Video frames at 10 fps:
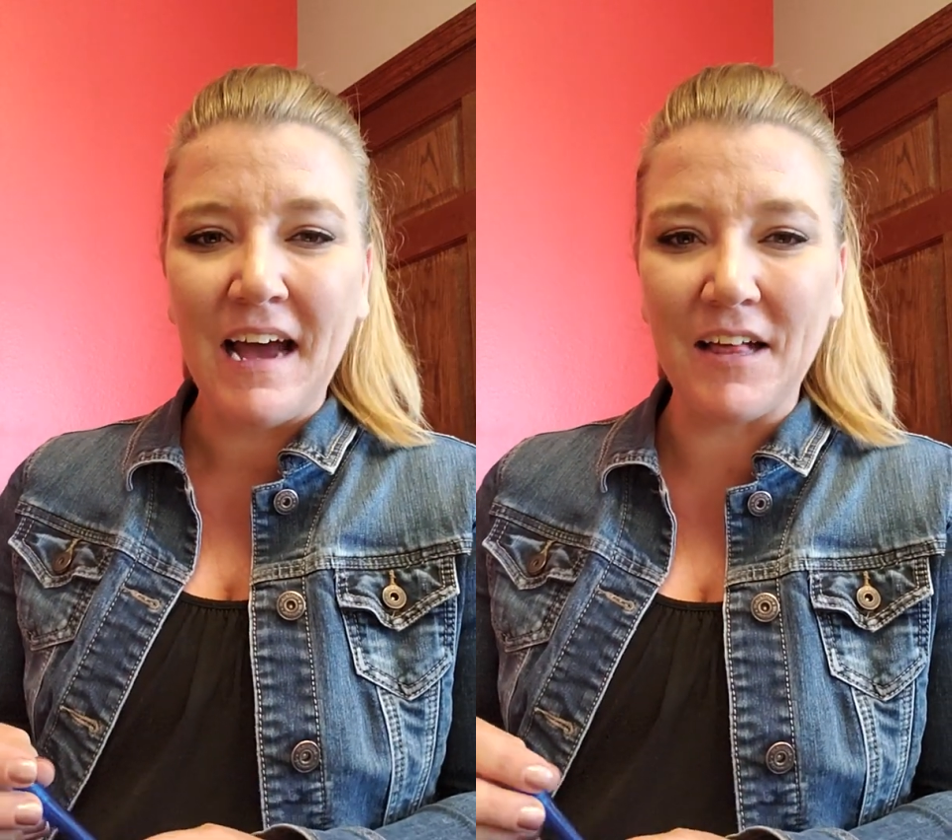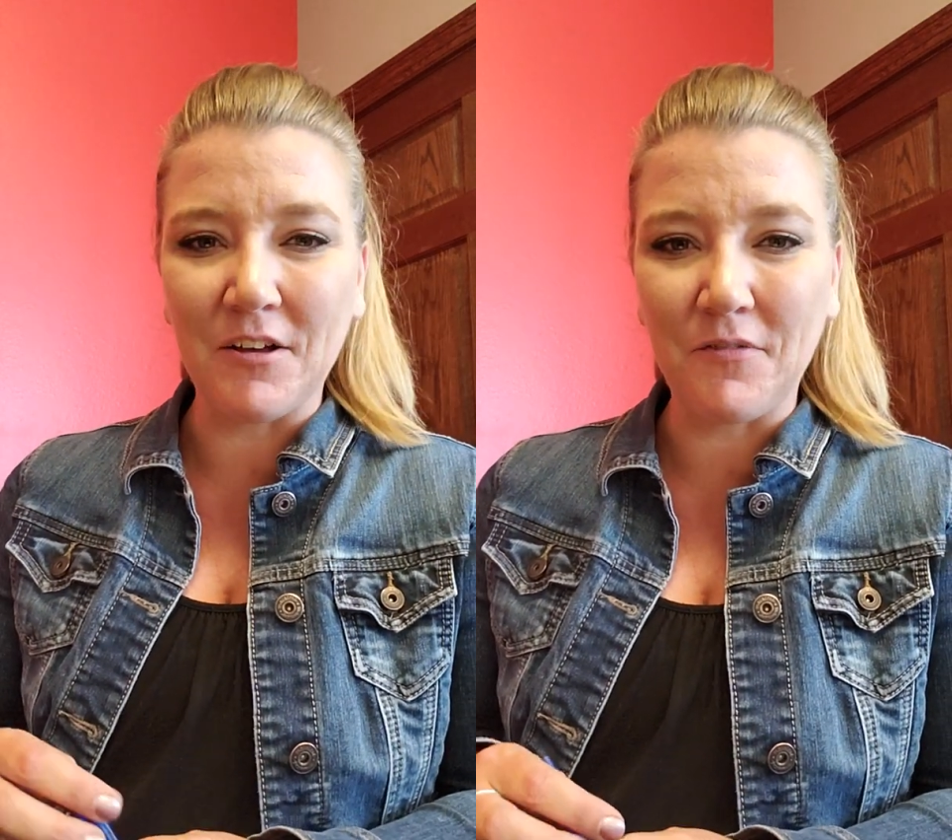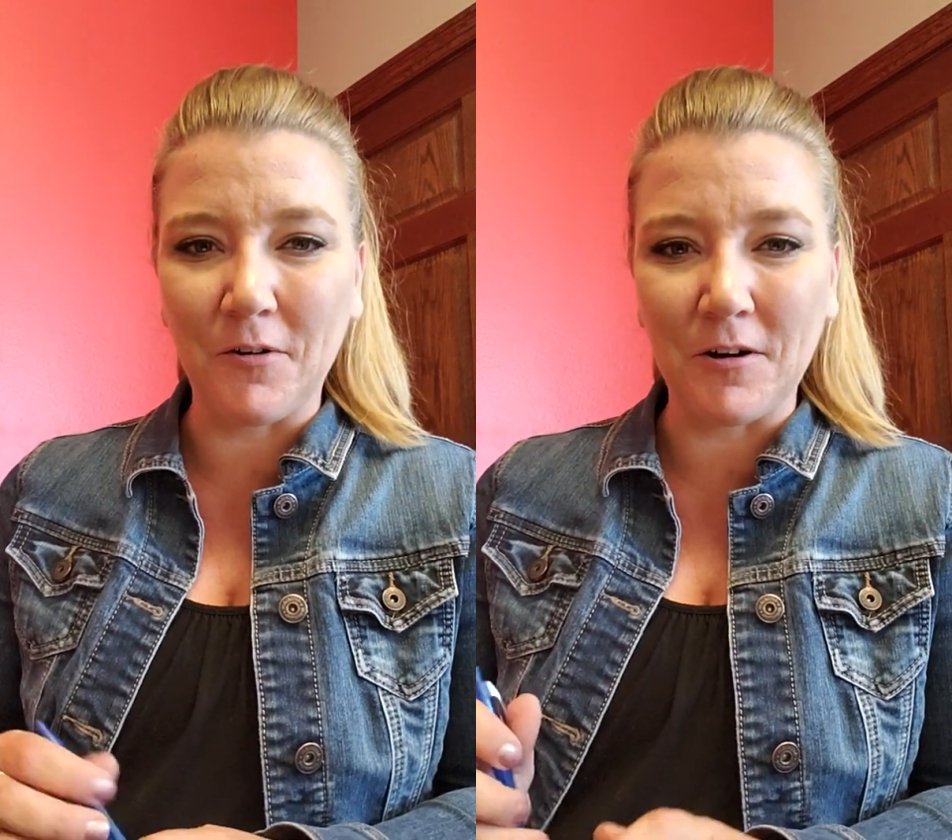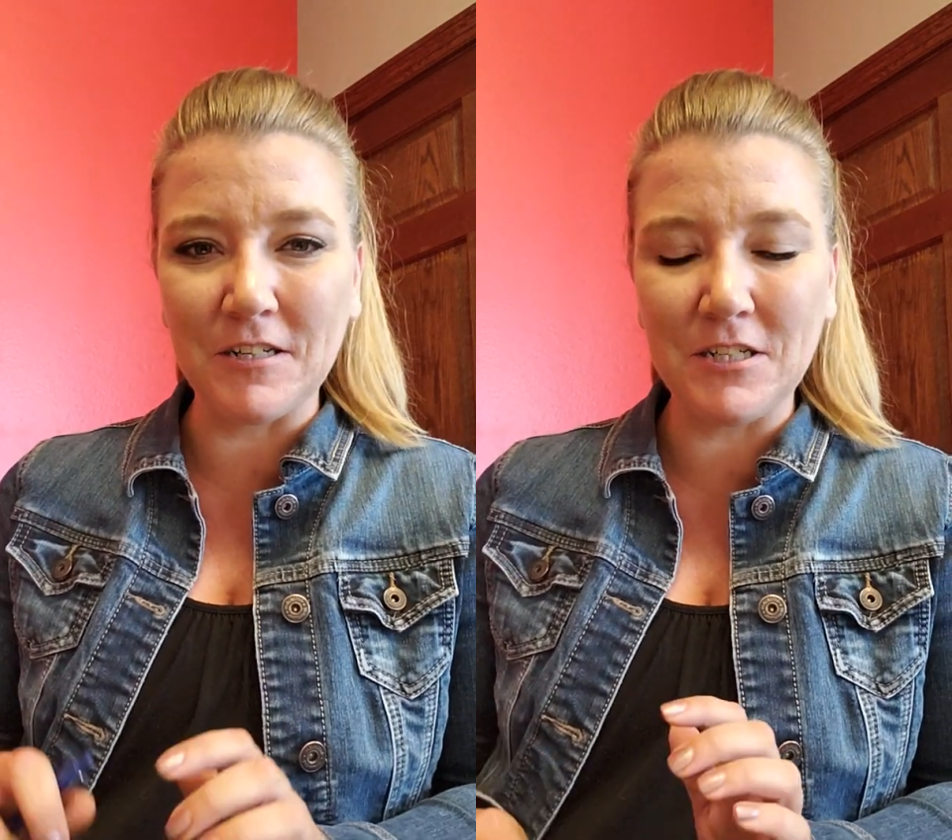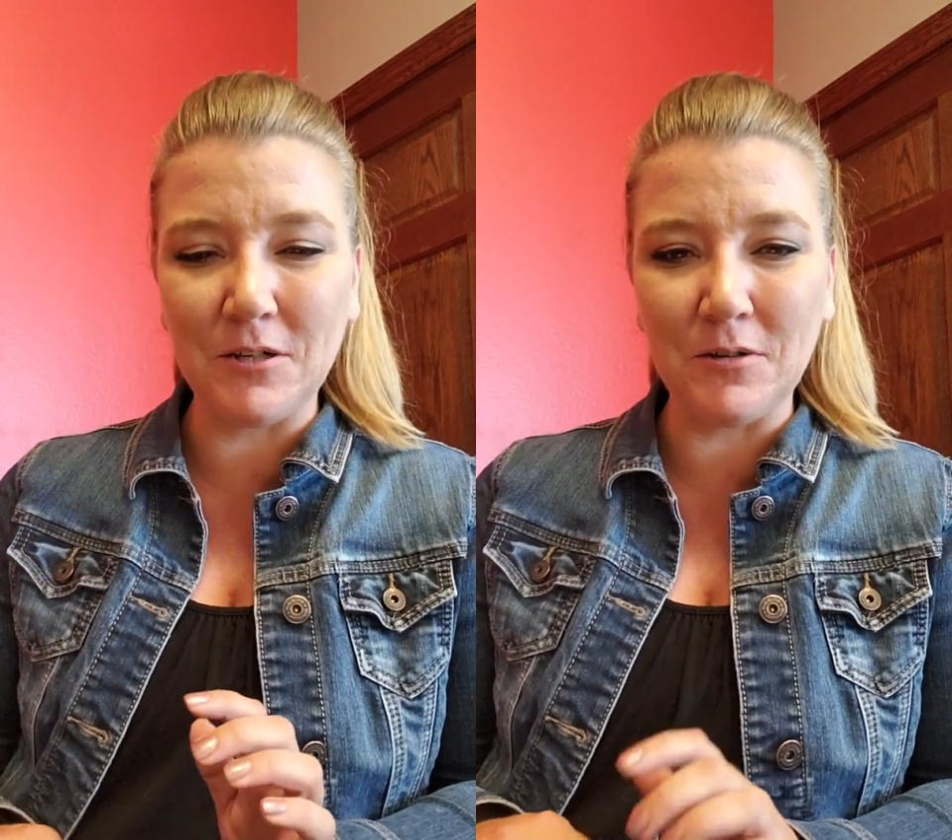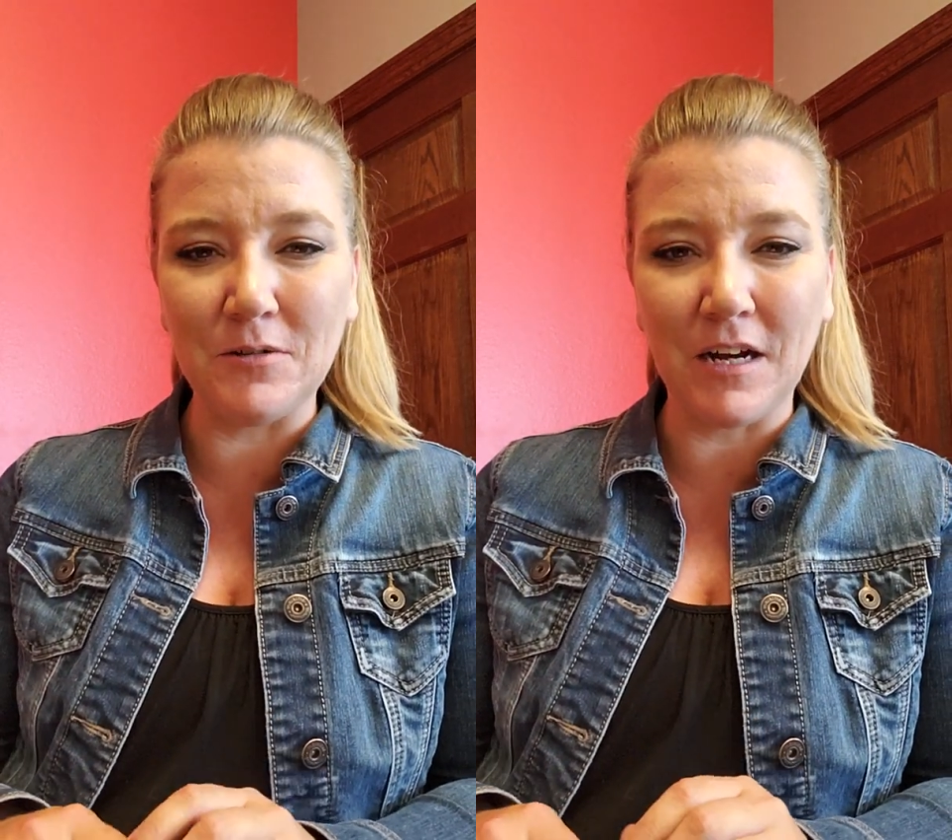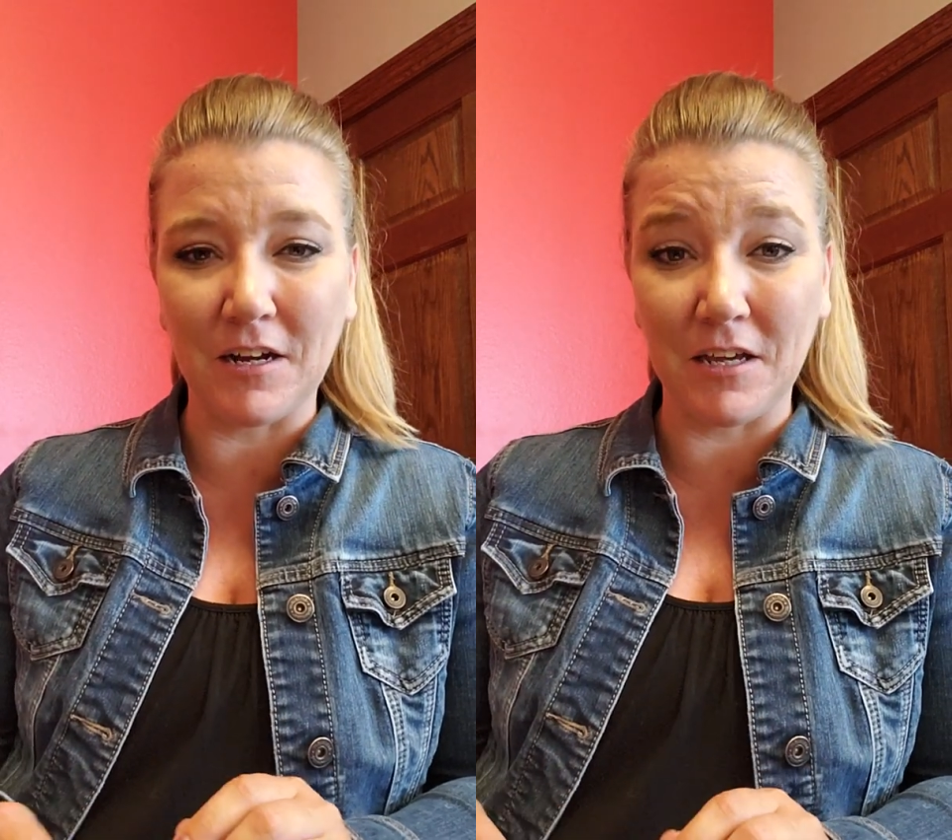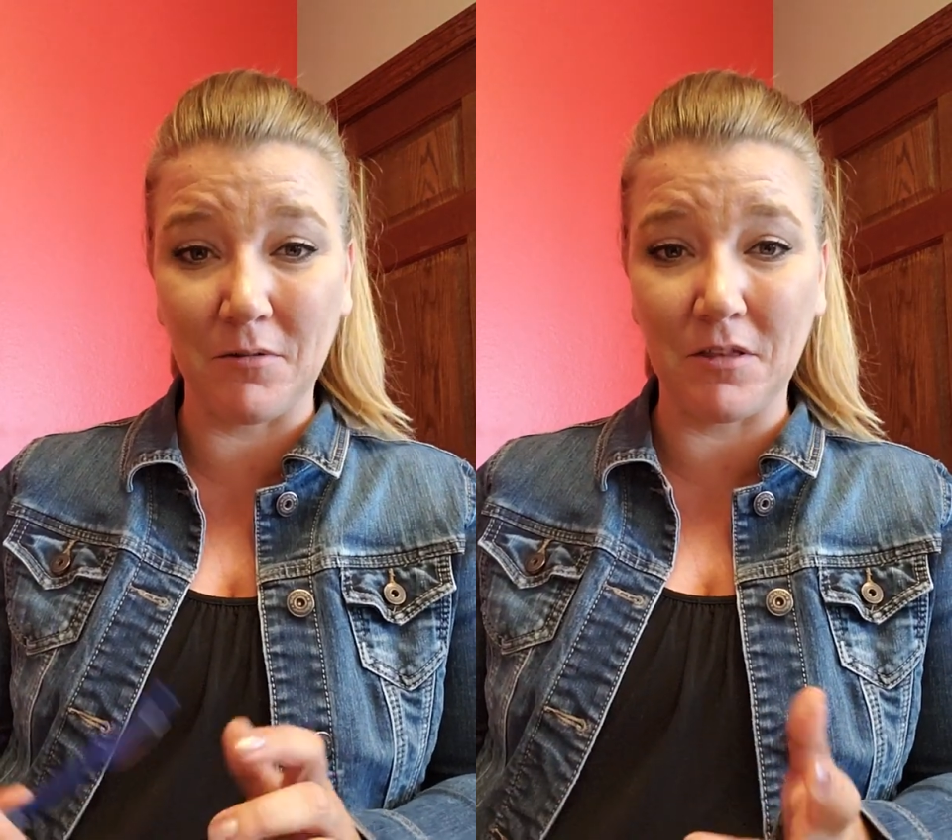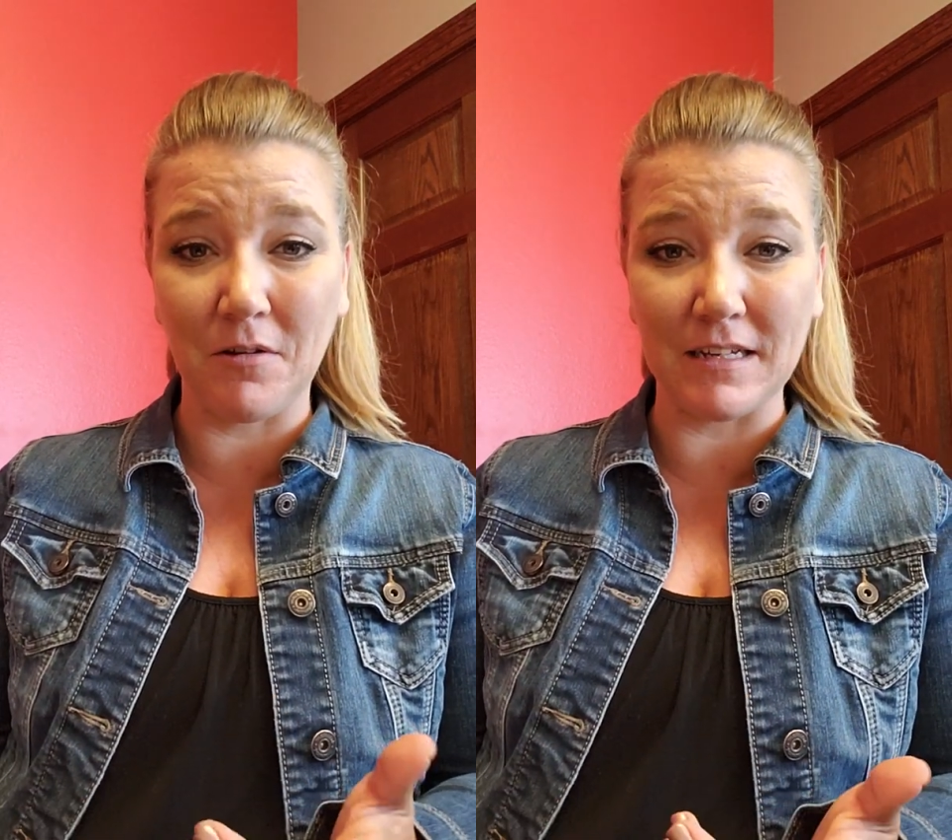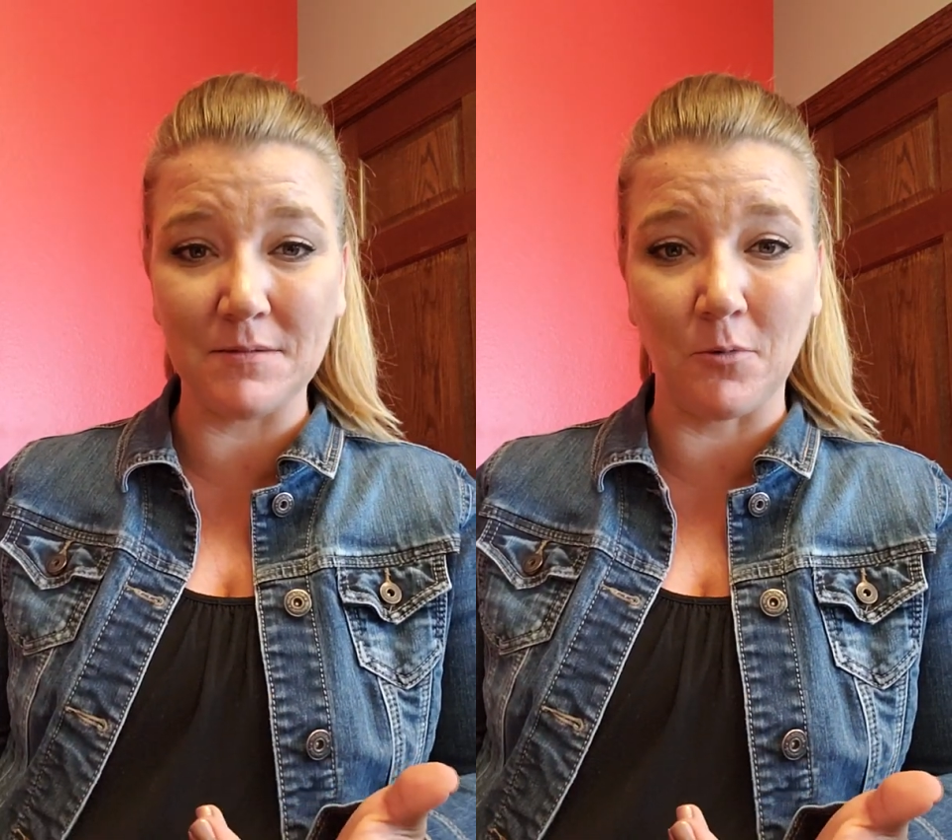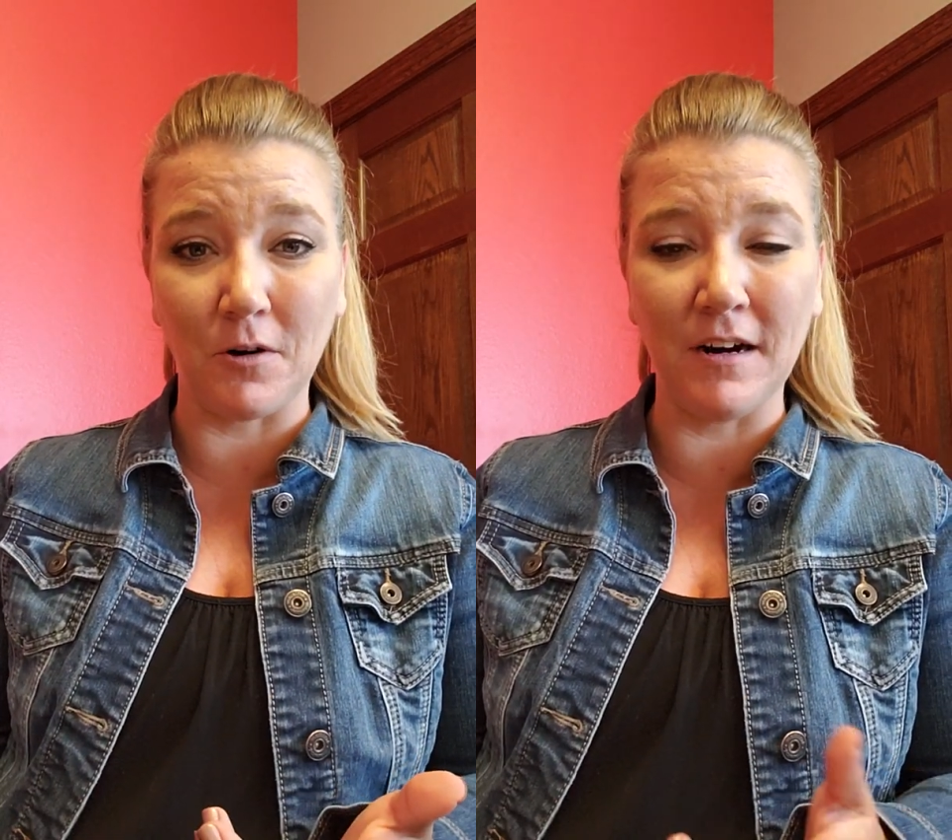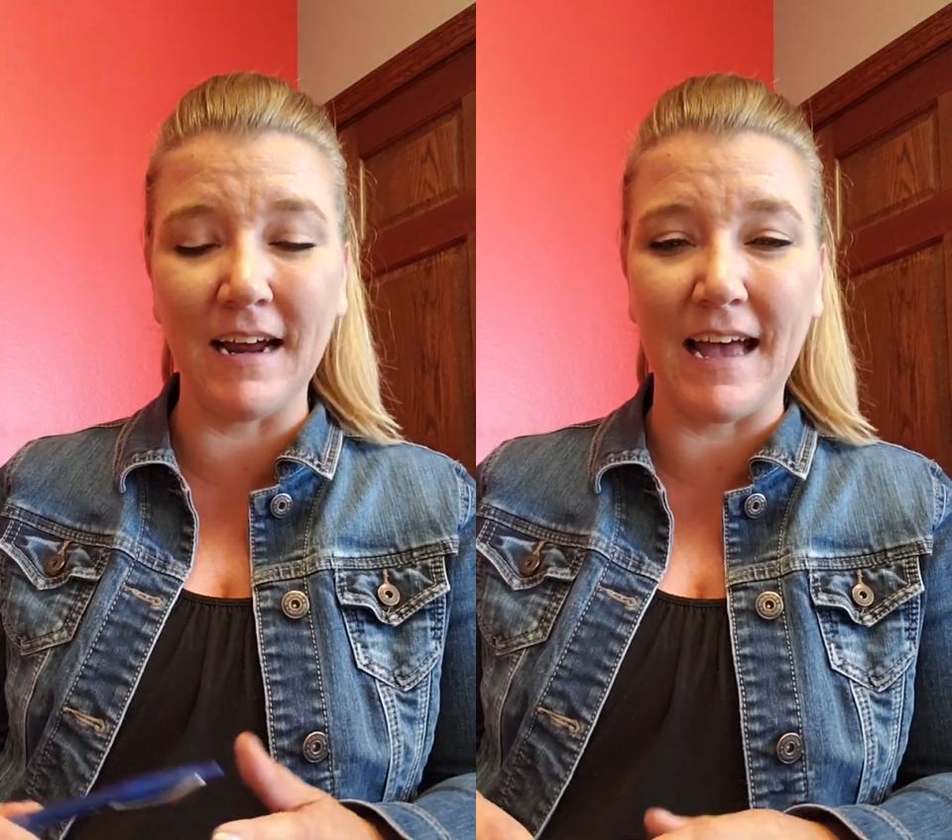I look forward to talking with you guys more,